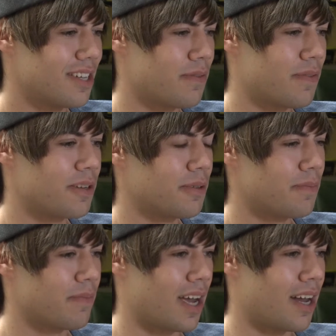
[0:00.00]
the
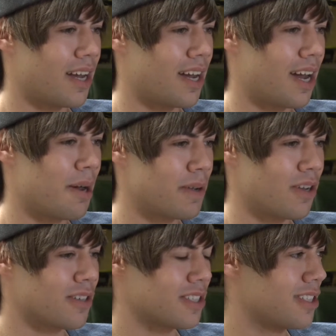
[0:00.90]
film uh, up a
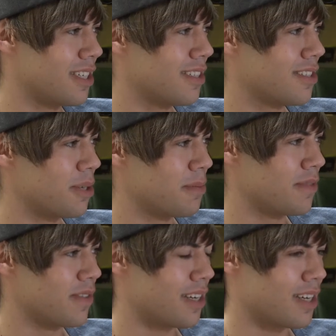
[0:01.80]
notch in terms of